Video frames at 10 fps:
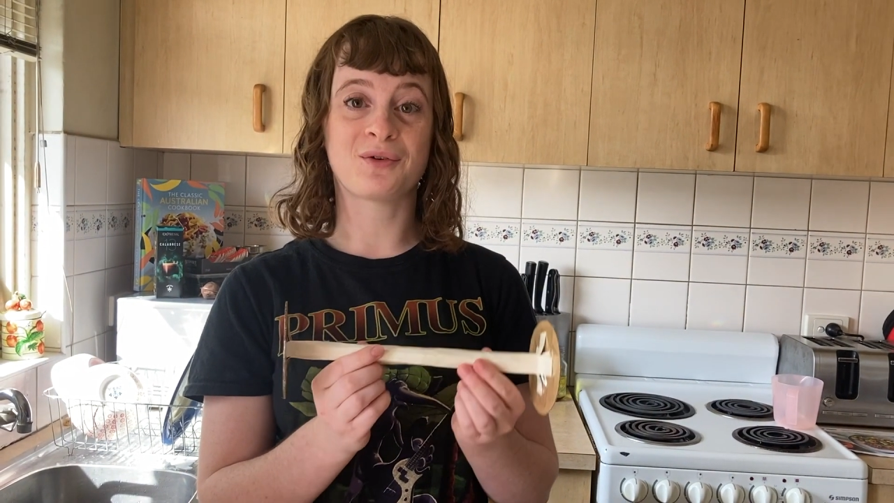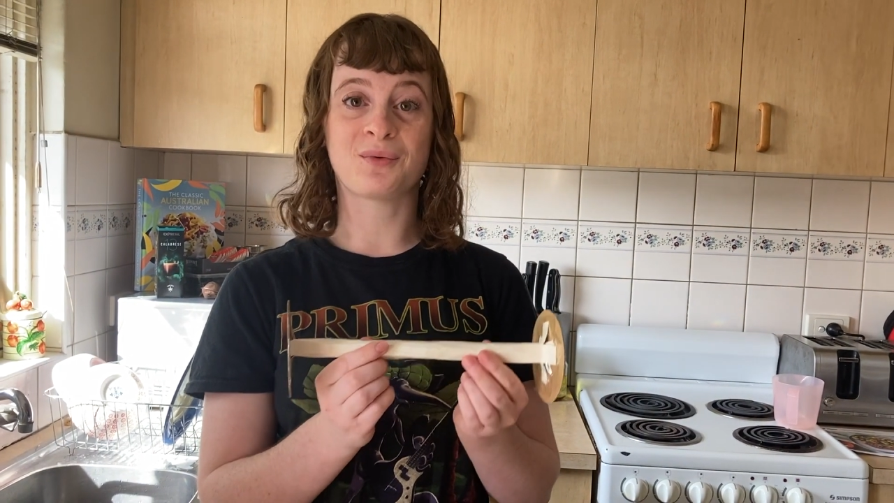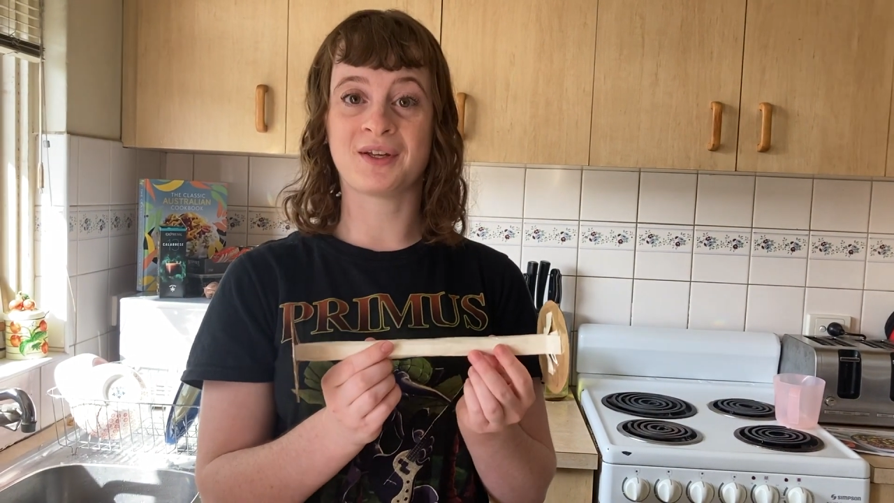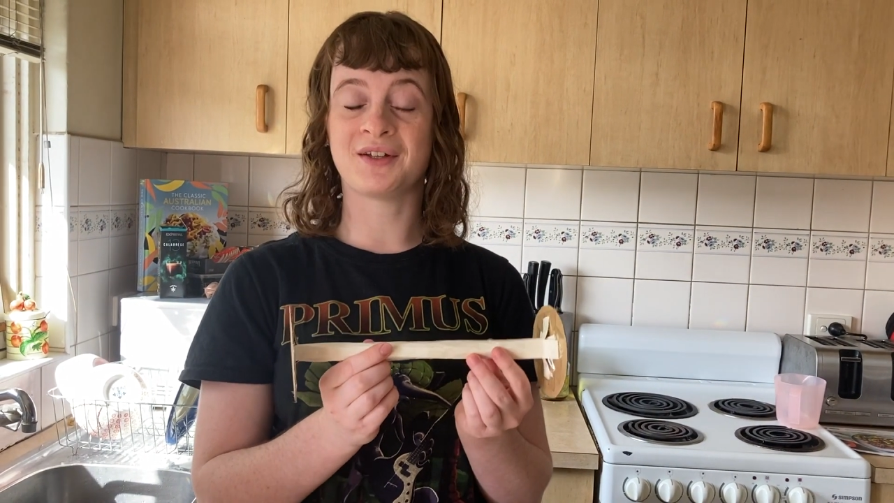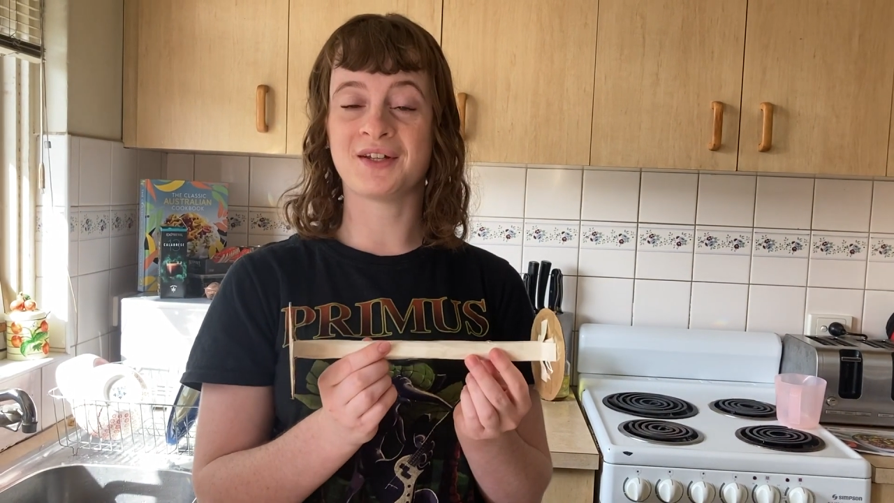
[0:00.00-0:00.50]

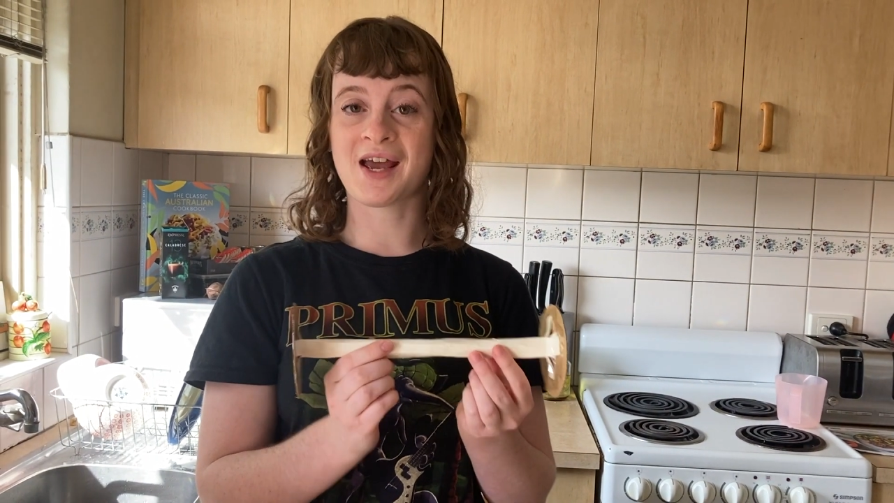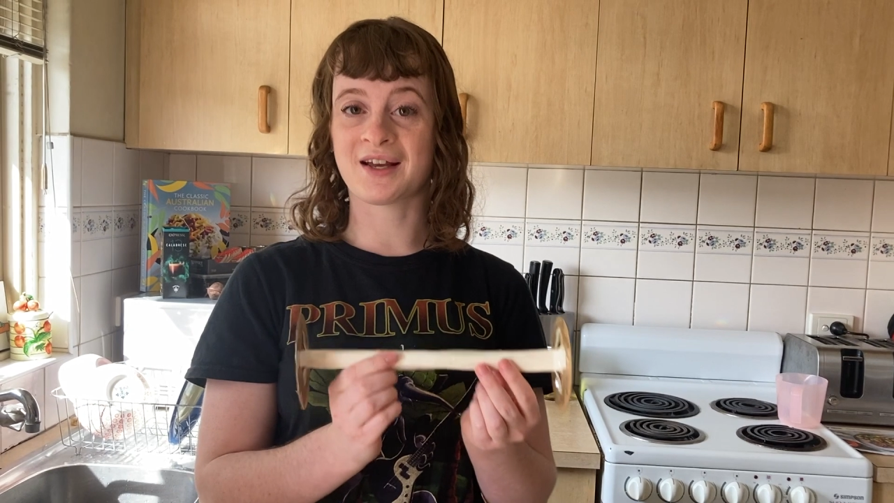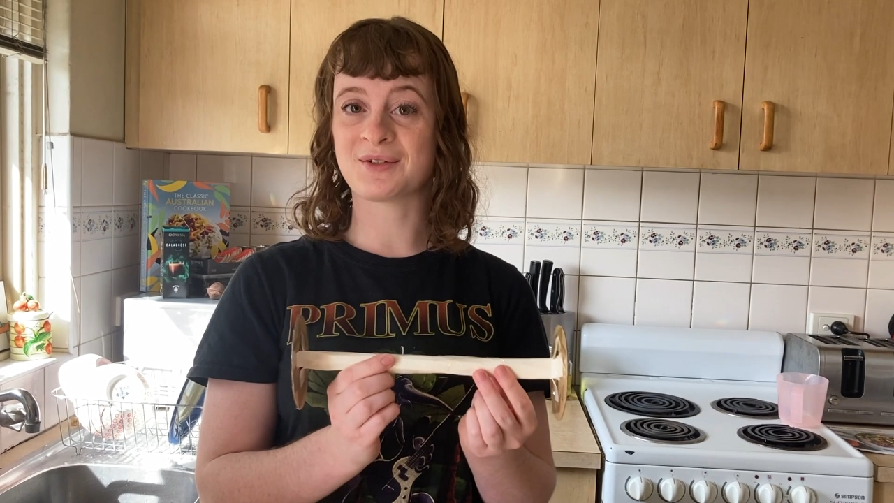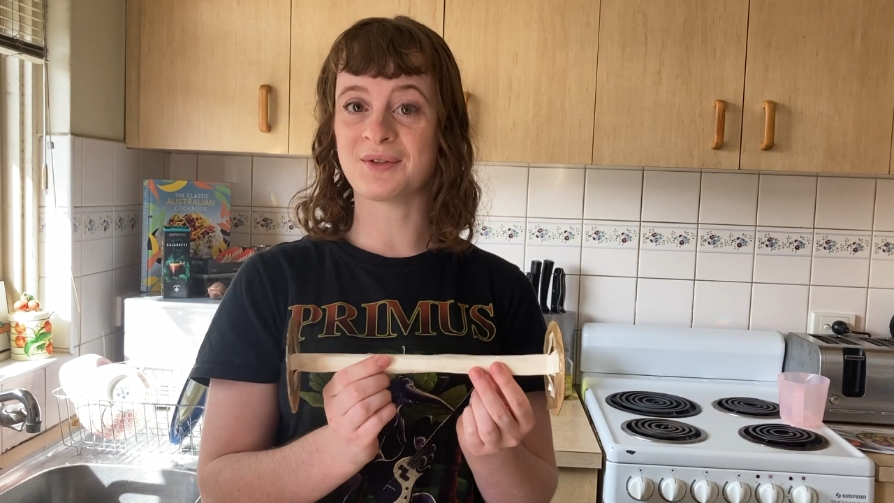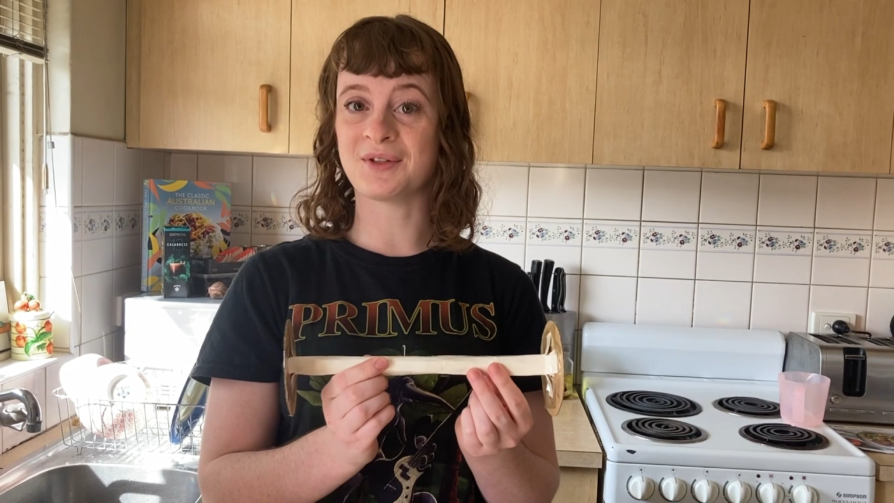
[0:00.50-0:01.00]
wheel and
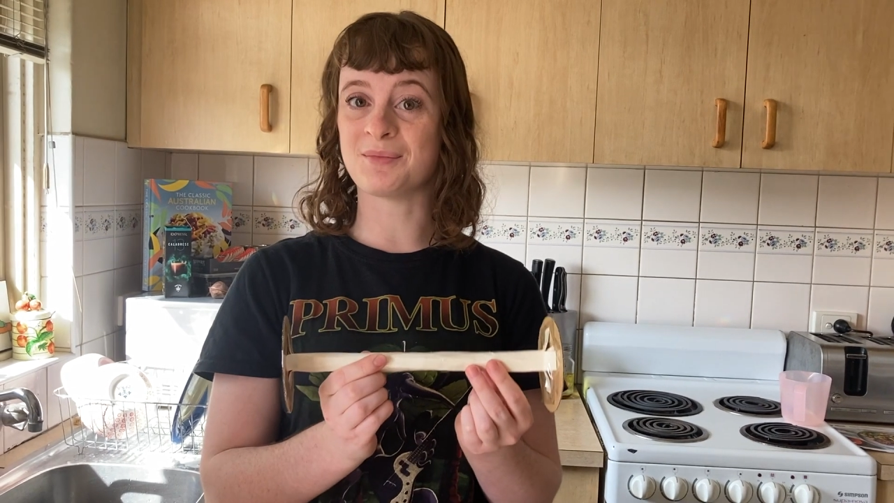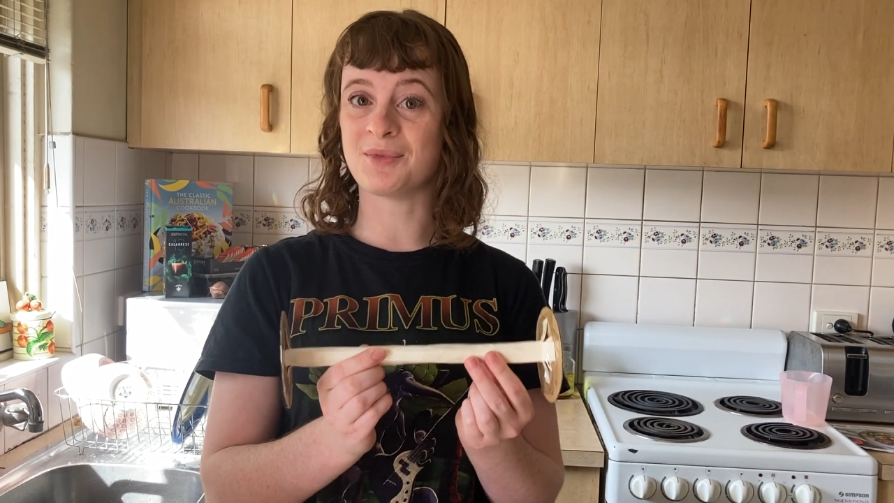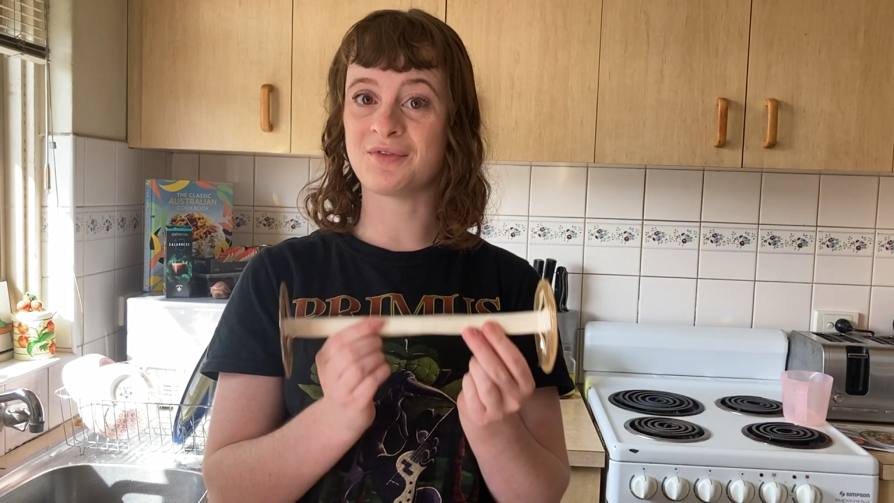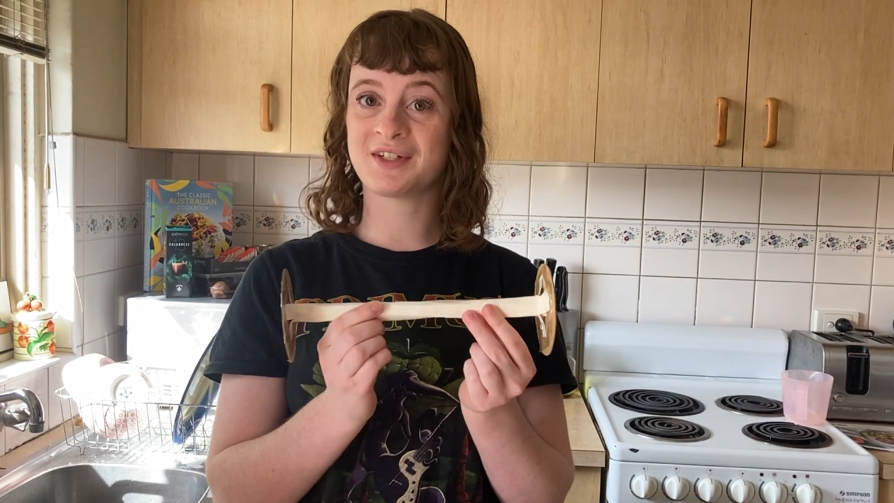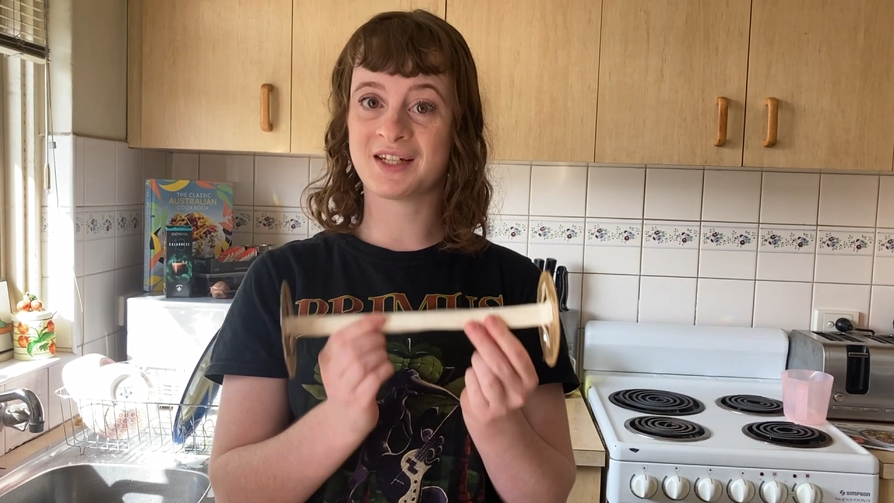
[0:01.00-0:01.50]
axle that
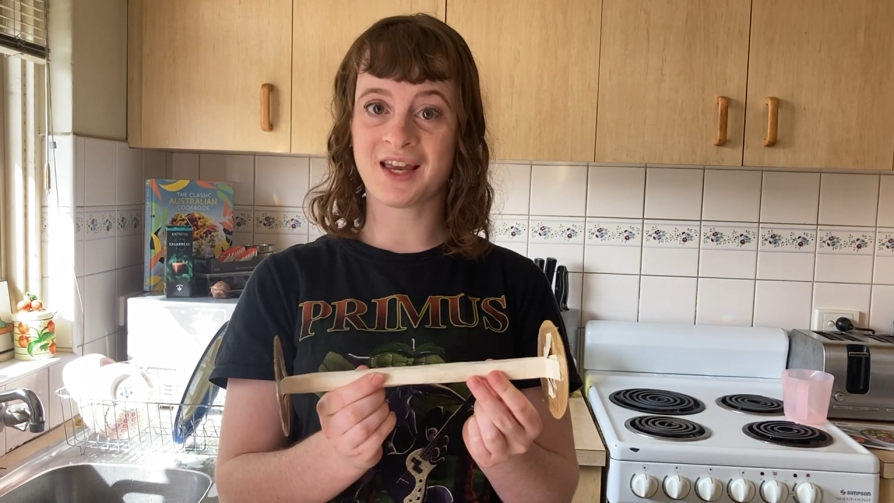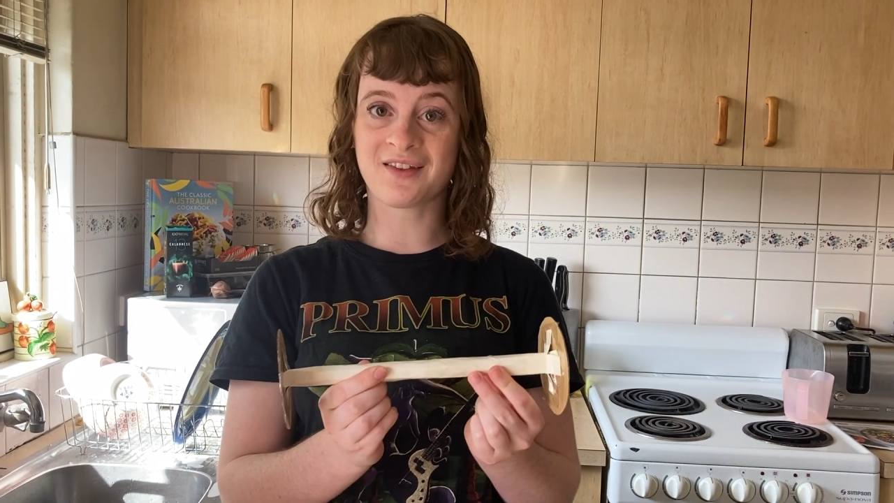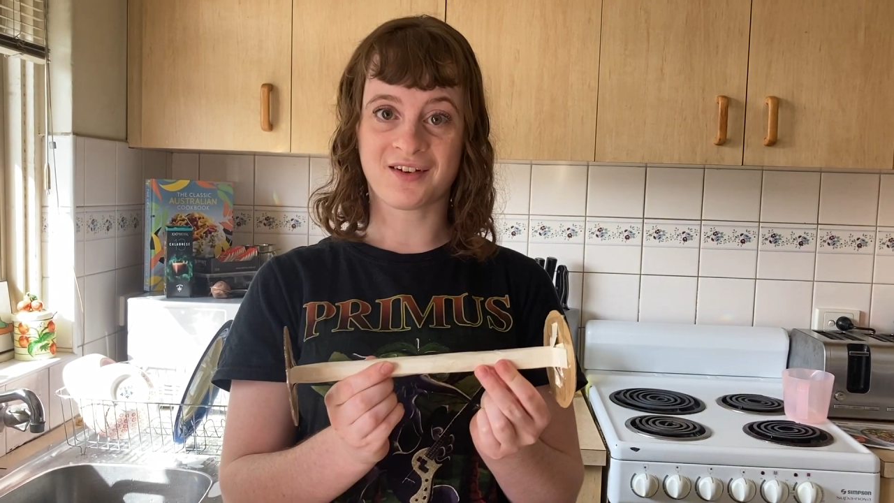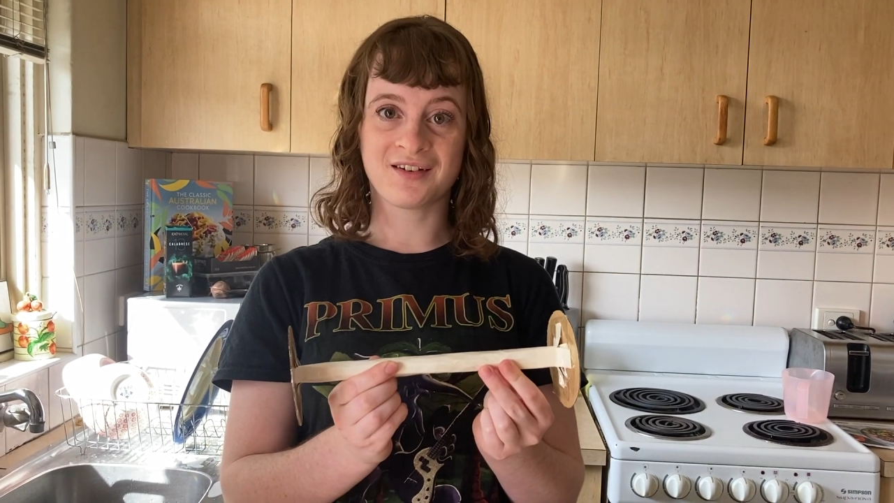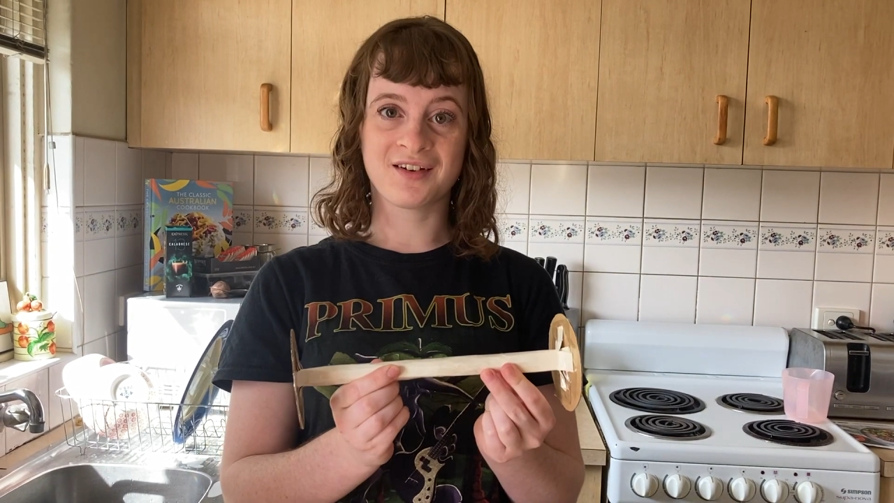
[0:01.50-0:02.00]
move
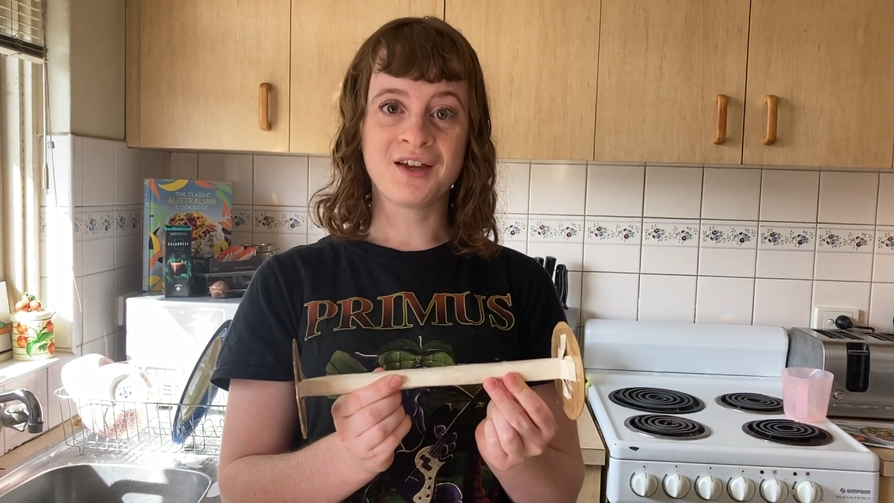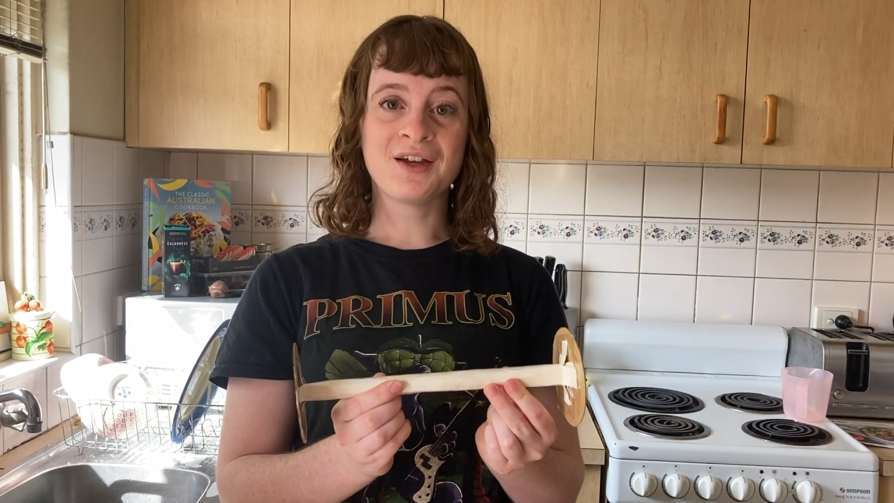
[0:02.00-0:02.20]
together.